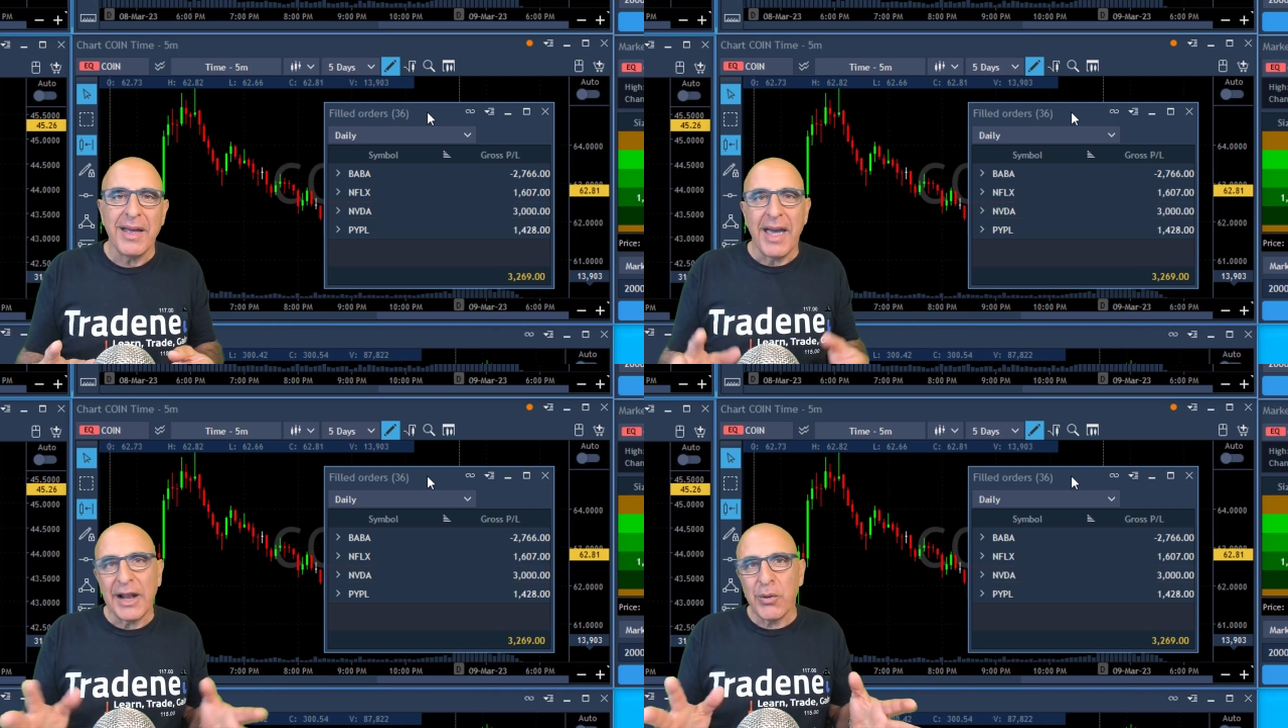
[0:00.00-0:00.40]

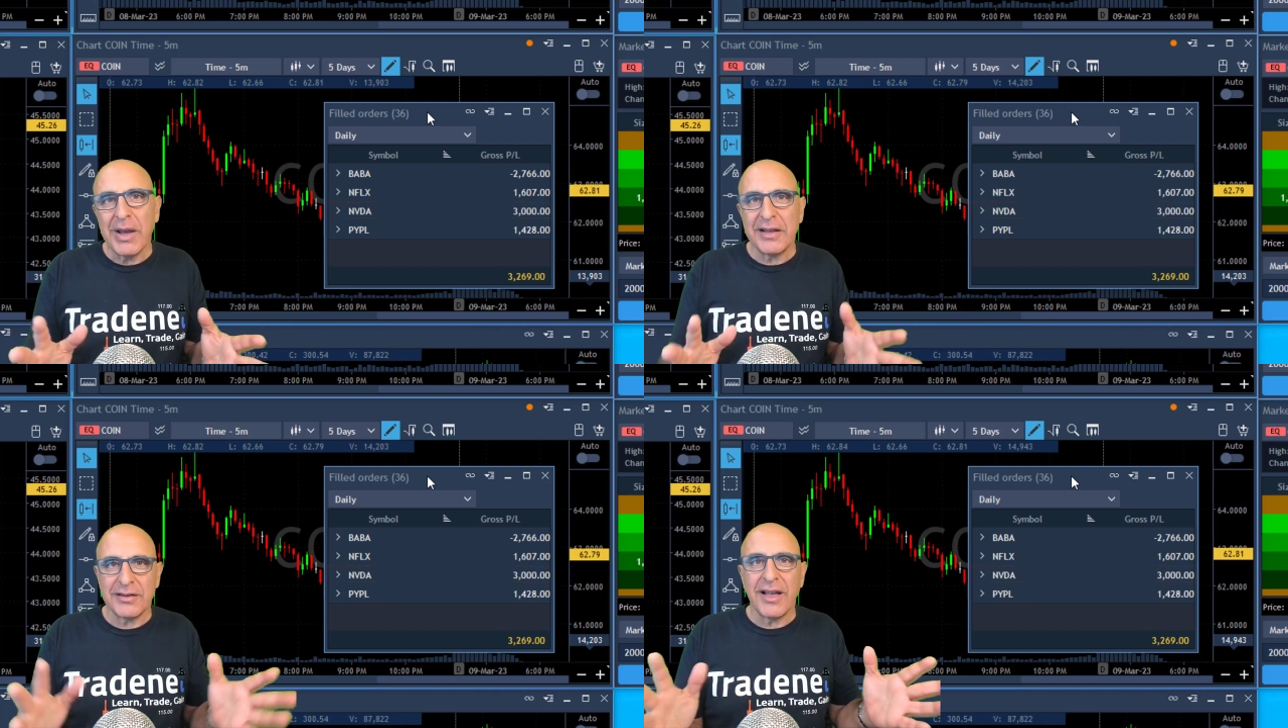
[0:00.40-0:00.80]
Anyway,
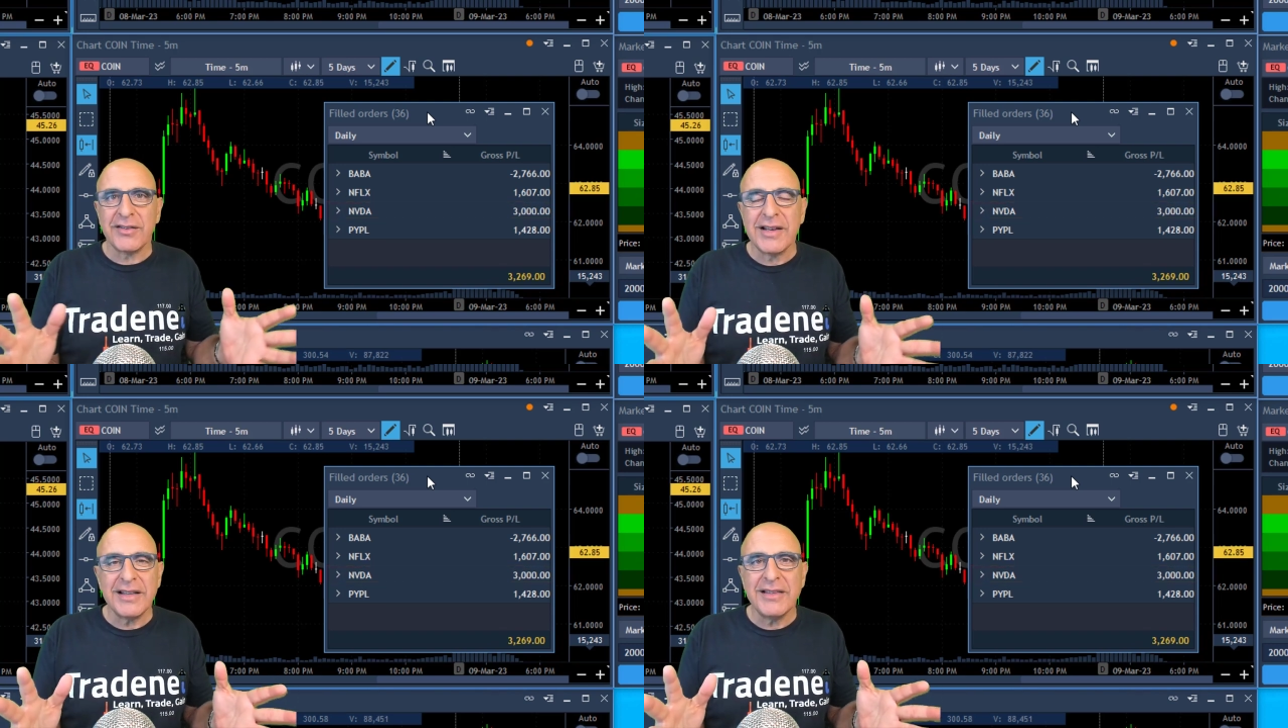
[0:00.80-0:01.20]
it's a nice
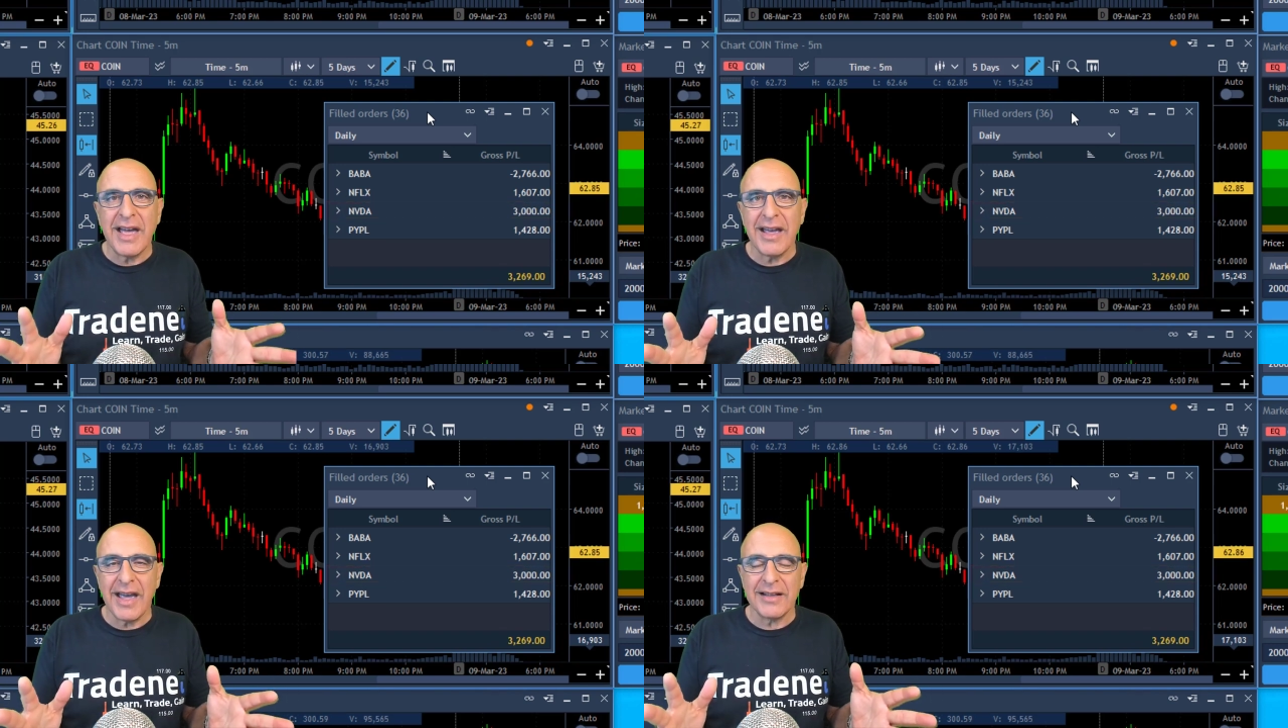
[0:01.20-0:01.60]
green
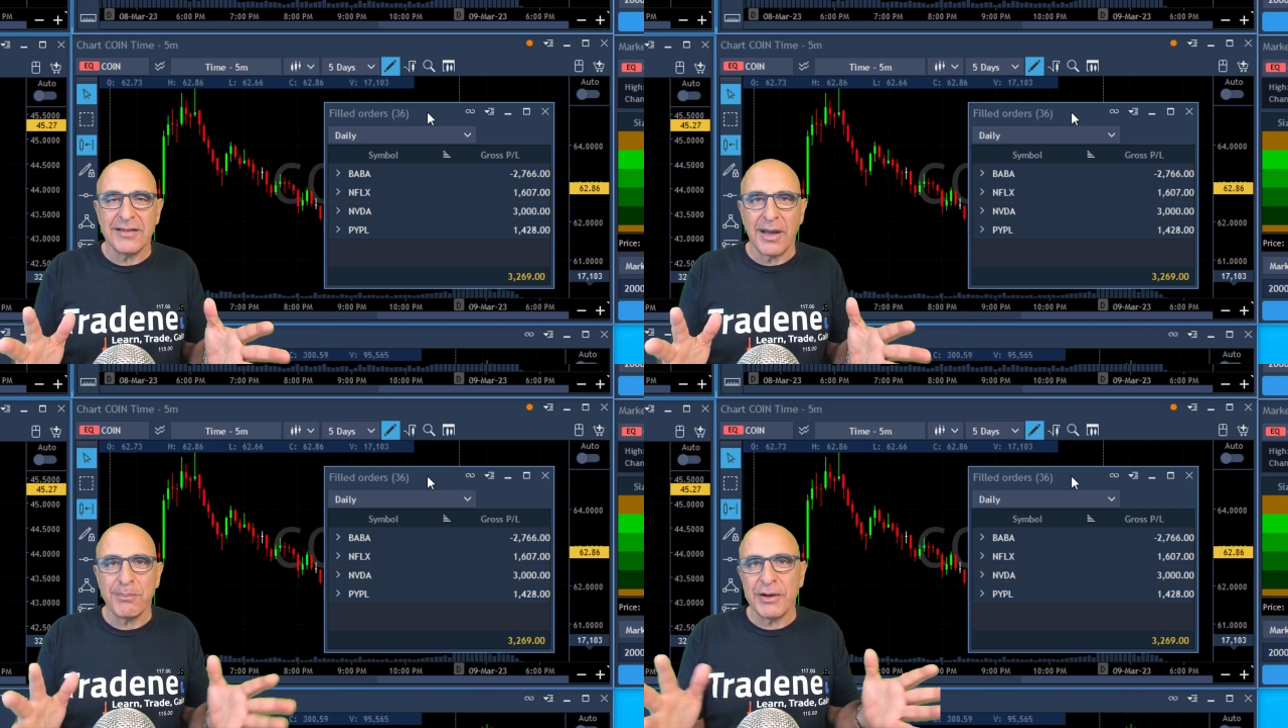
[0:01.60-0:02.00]
day, and
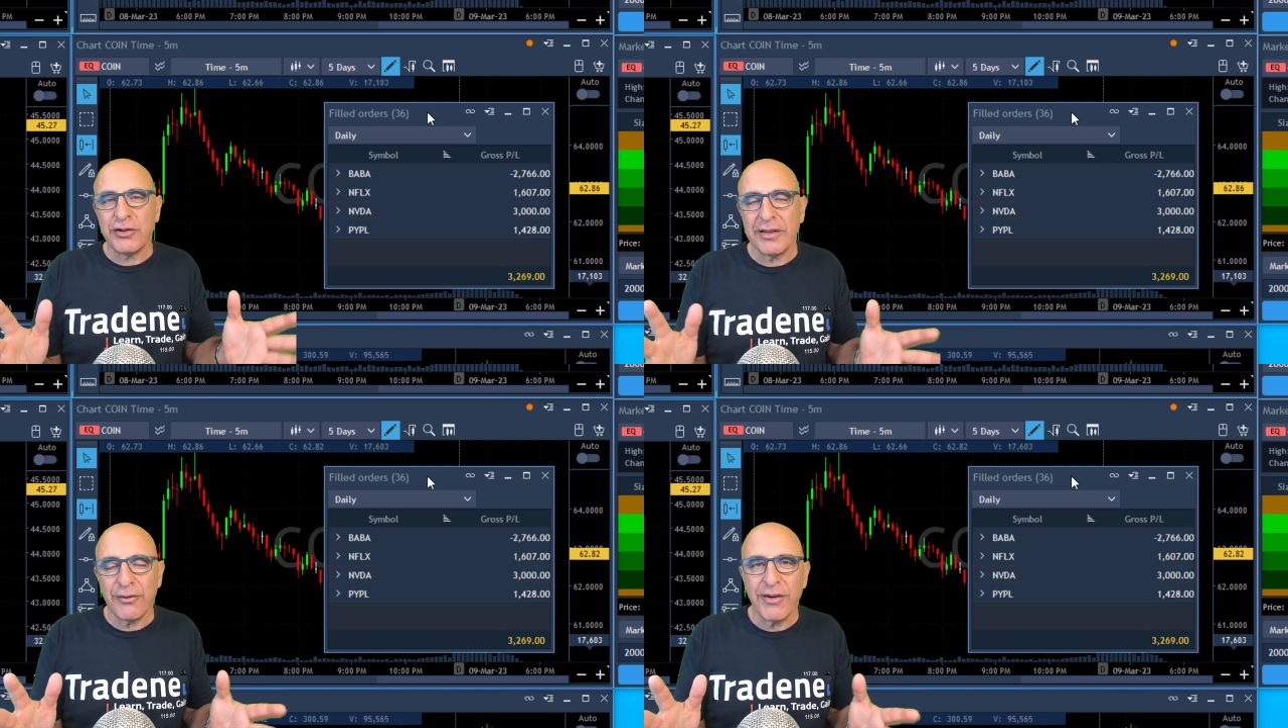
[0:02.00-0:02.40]
I
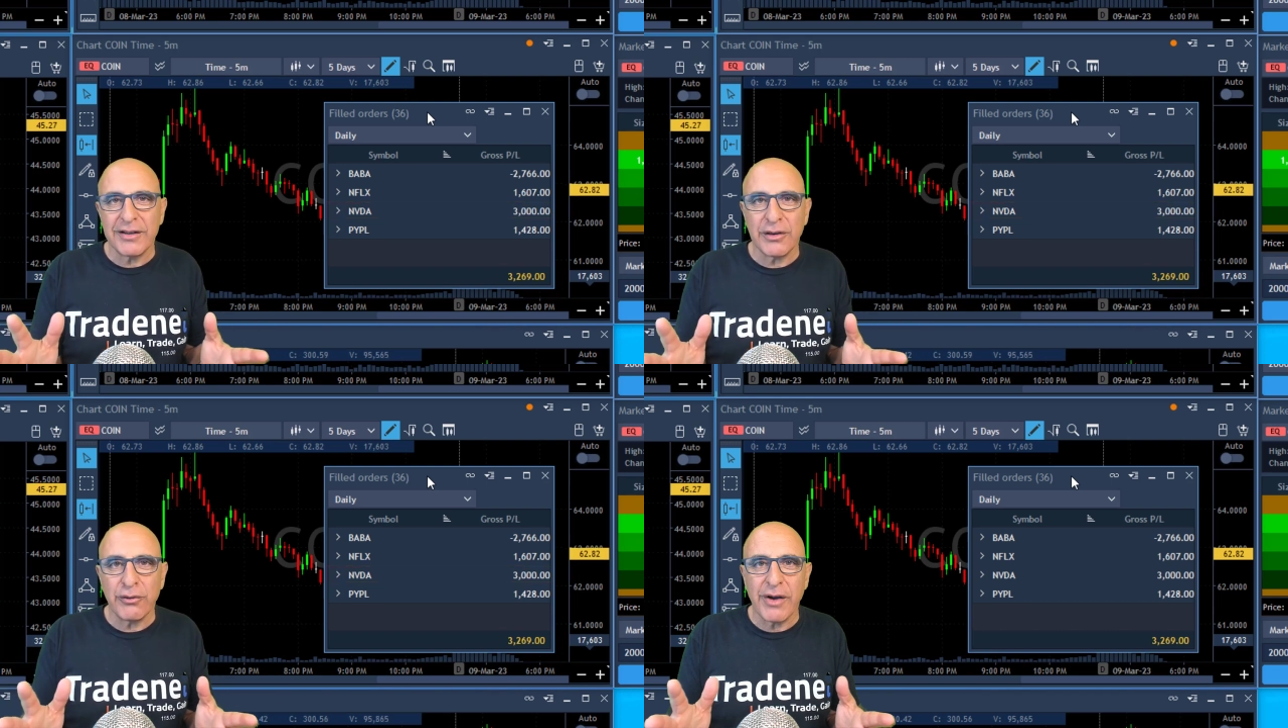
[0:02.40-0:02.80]
appreciate the fact
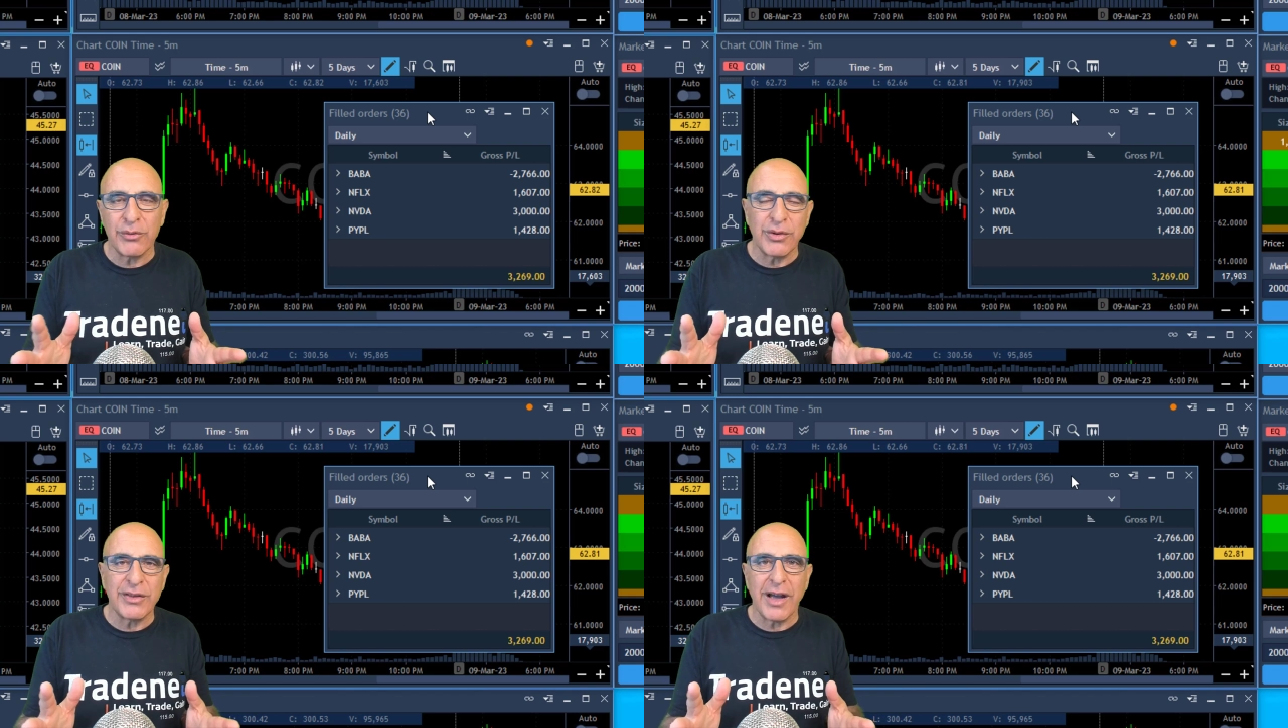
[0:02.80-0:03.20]
that you found
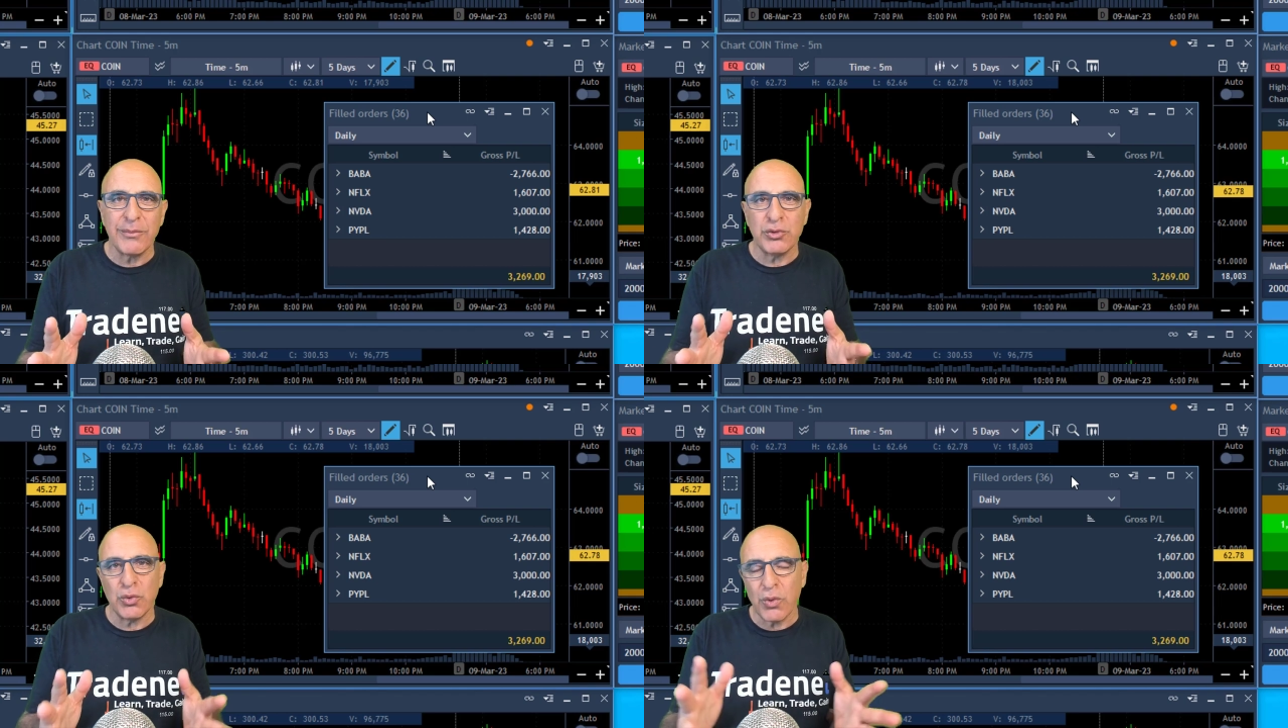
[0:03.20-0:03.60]
the time
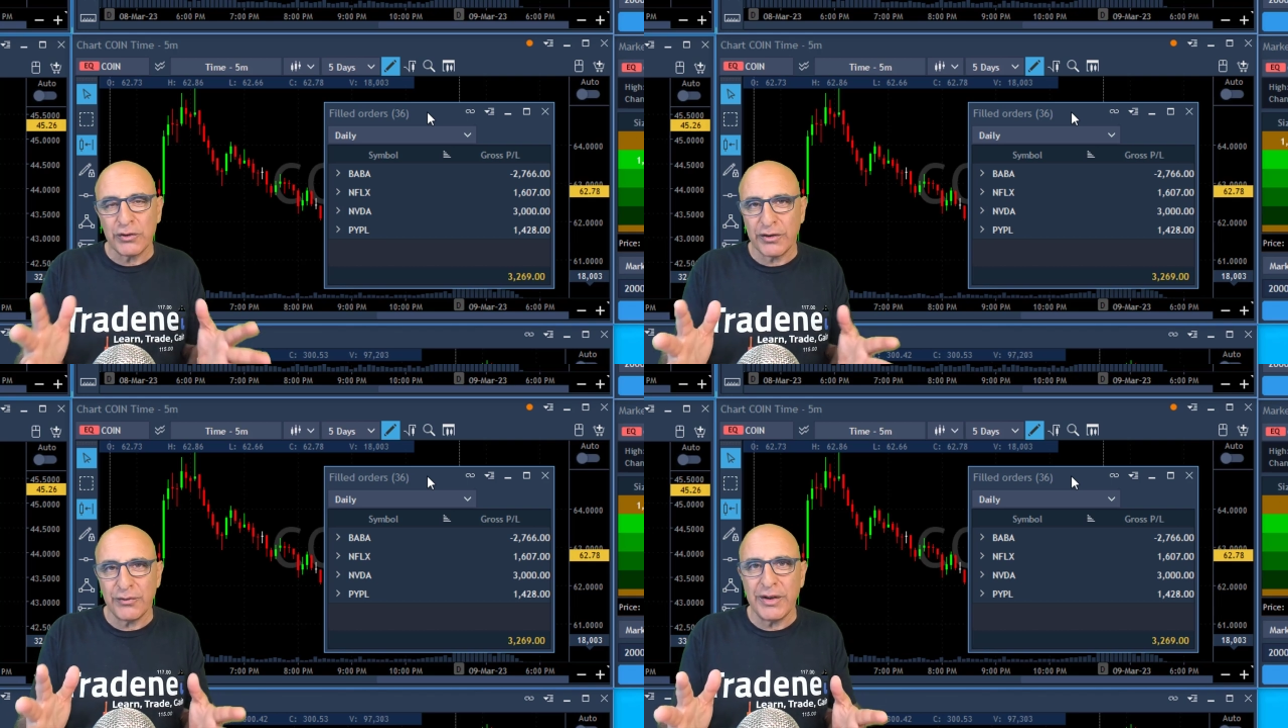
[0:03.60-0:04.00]
to watch
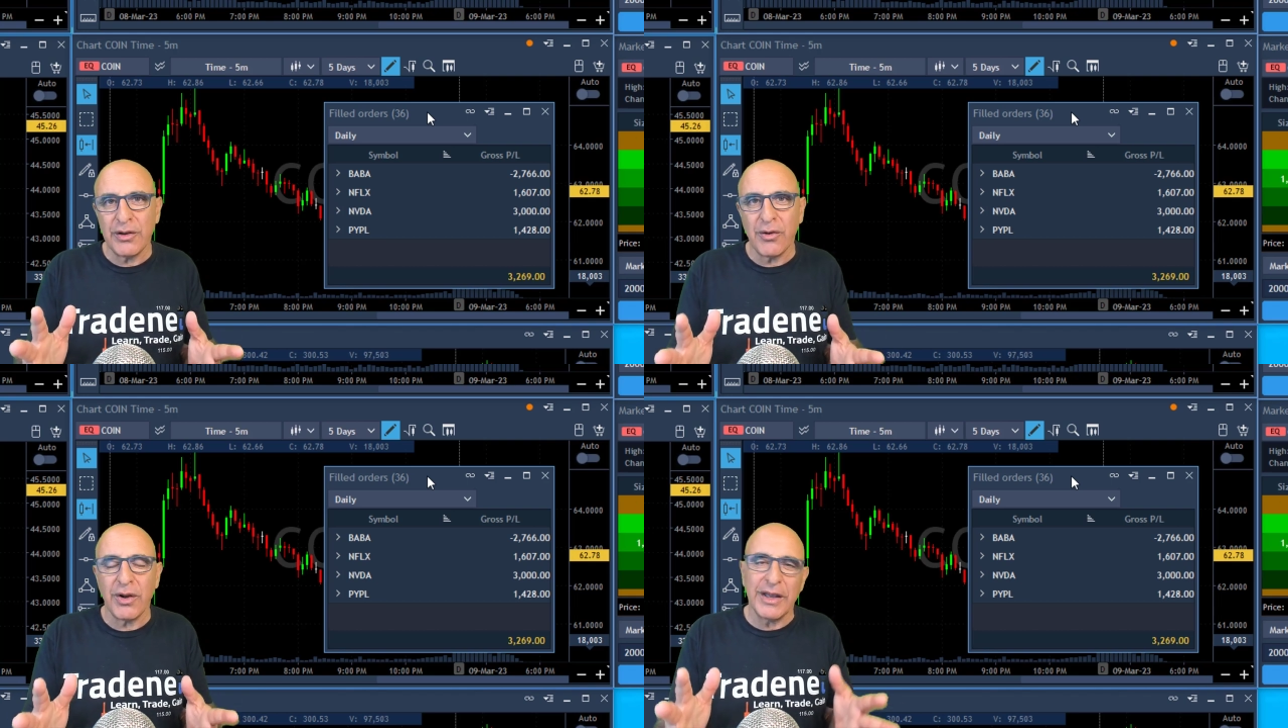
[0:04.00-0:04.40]
this video.